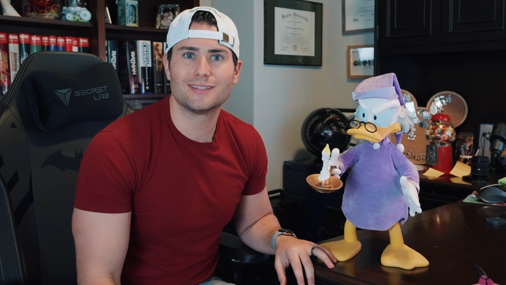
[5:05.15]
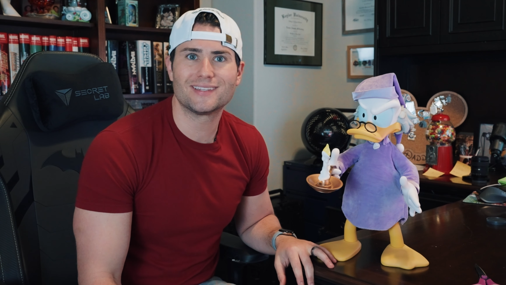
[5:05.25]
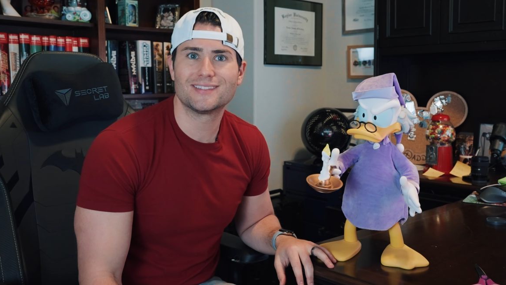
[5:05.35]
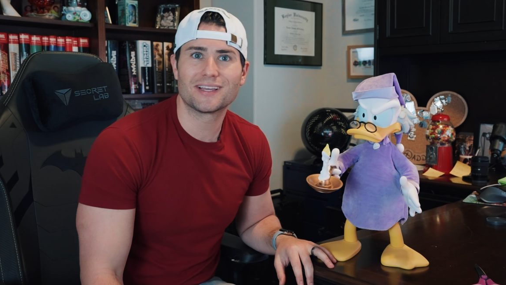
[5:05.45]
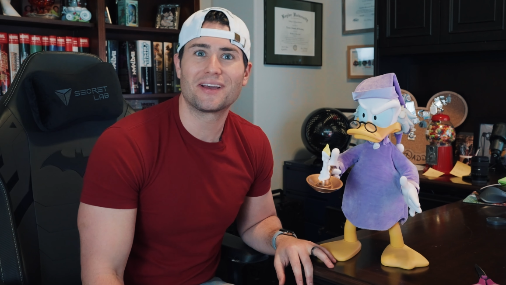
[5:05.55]

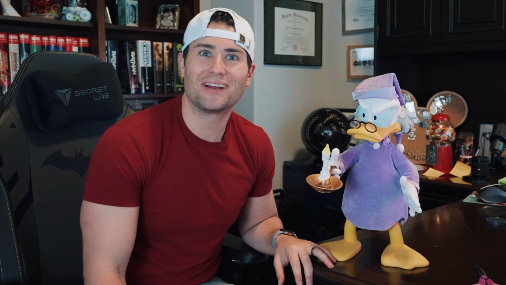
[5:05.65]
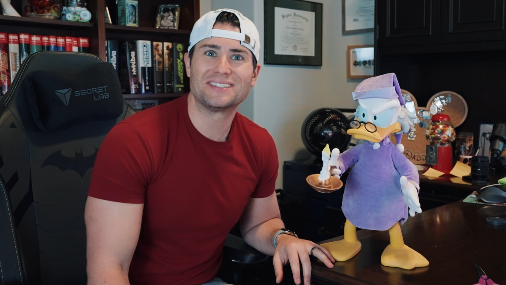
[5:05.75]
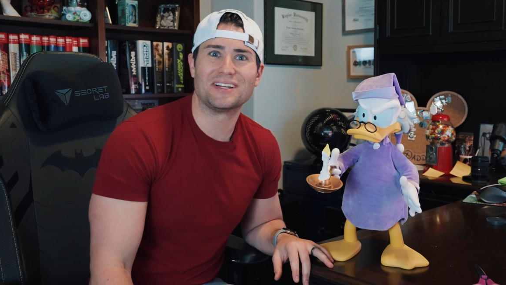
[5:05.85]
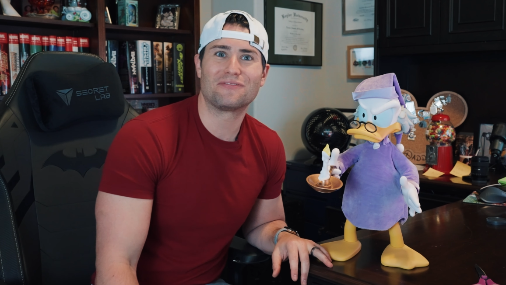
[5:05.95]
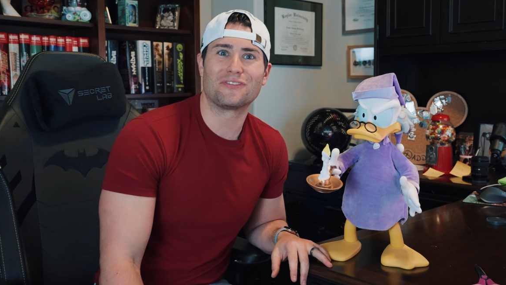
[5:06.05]
This is the
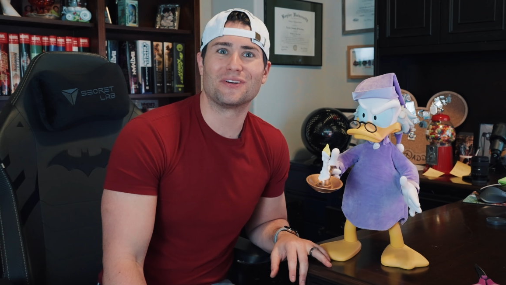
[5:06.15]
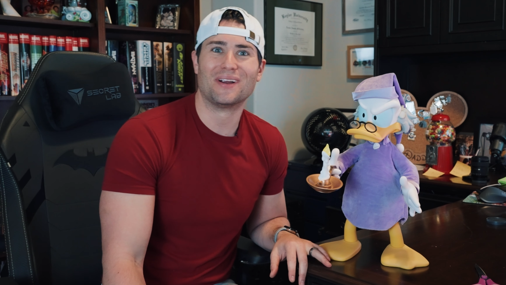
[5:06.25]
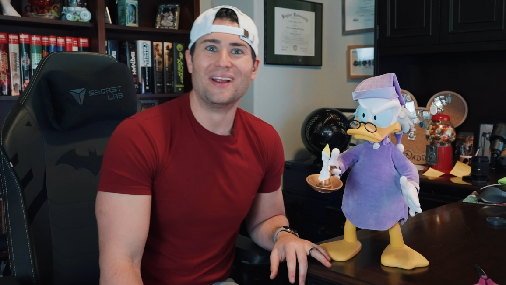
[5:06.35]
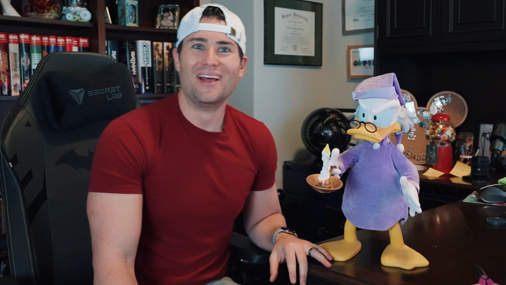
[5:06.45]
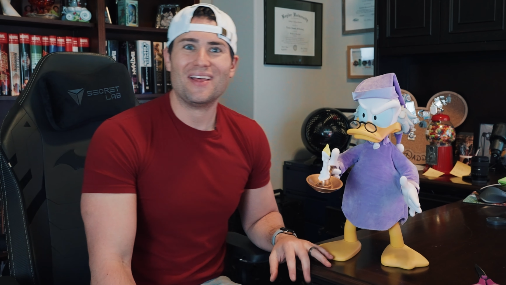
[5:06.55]
content for
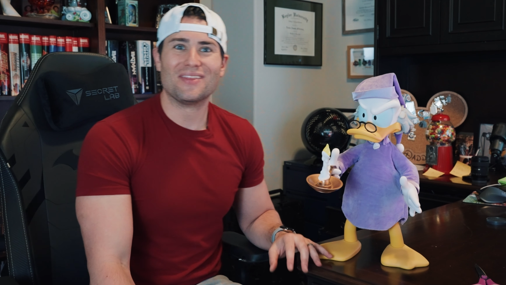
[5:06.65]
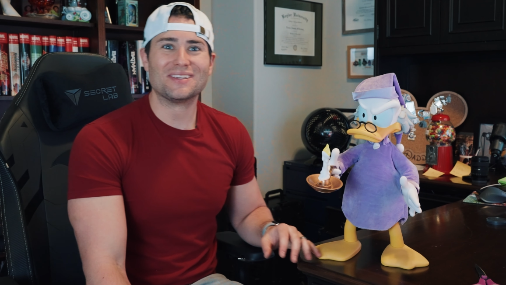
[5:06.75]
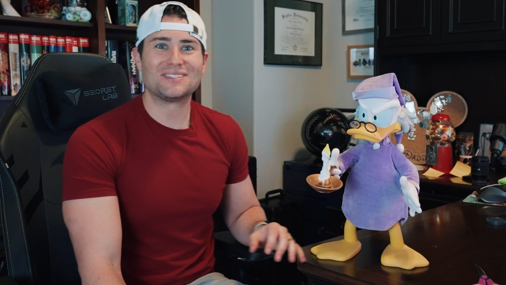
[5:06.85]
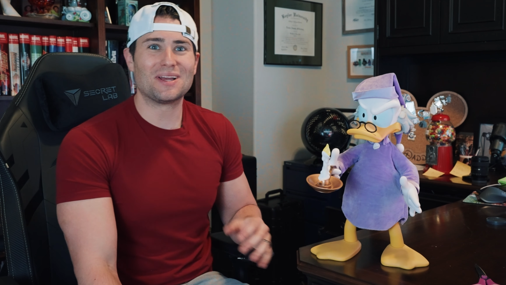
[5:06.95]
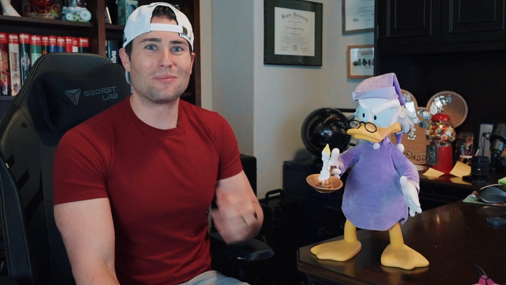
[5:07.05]

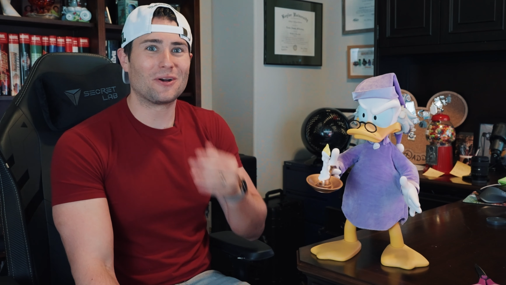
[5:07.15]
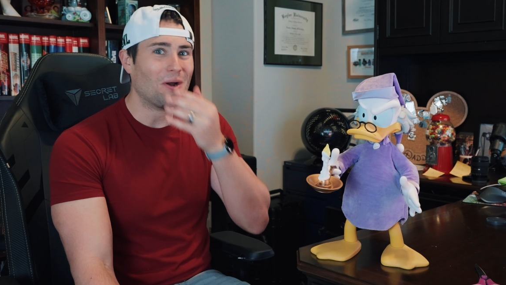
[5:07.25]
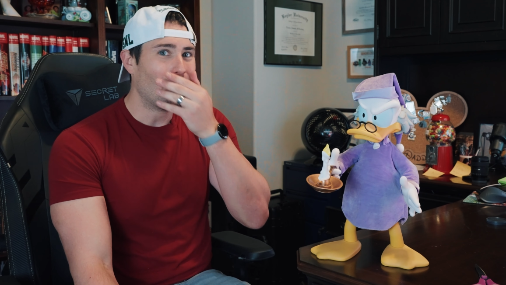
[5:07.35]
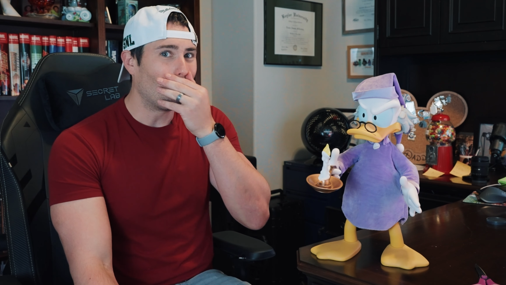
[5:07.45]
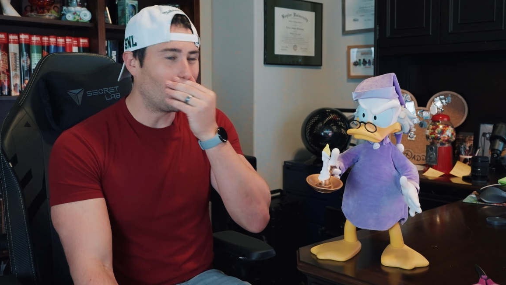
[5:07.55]
the summer
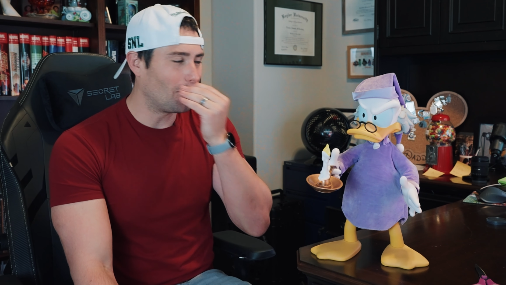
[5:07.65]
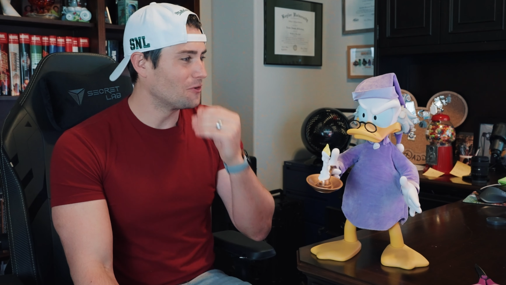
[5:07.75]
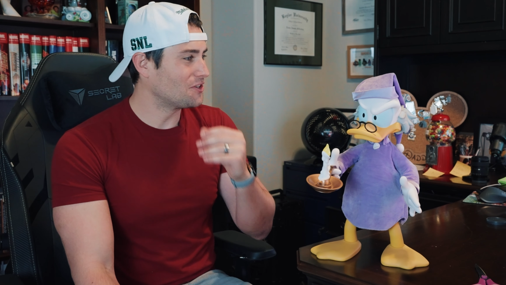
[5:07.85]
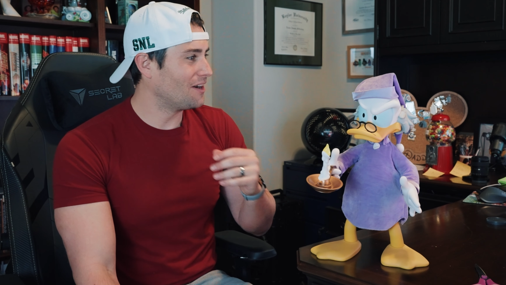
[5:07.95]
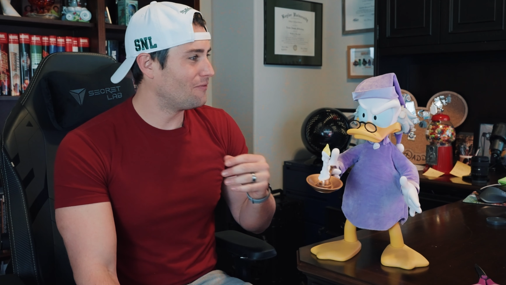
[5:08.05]
while we're
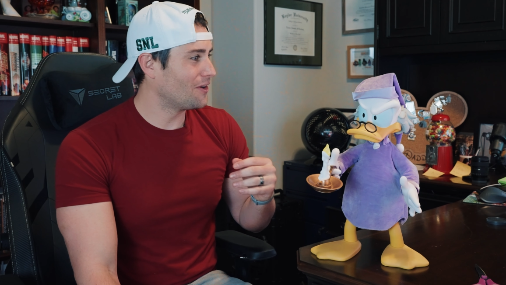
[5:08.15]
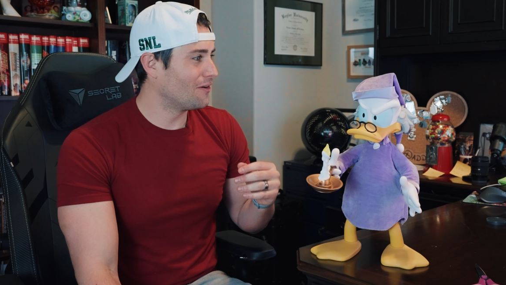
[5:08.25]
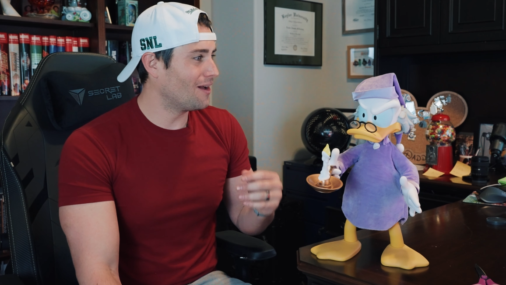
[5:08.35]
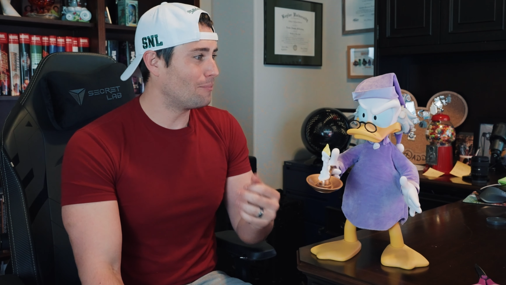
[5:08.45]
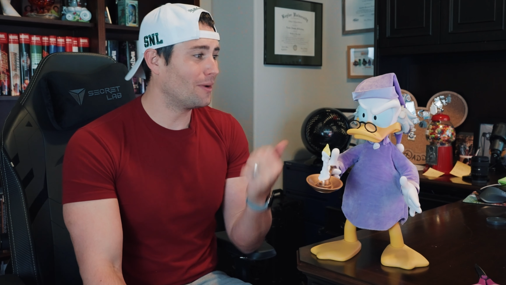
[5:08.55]
trying to figure it out.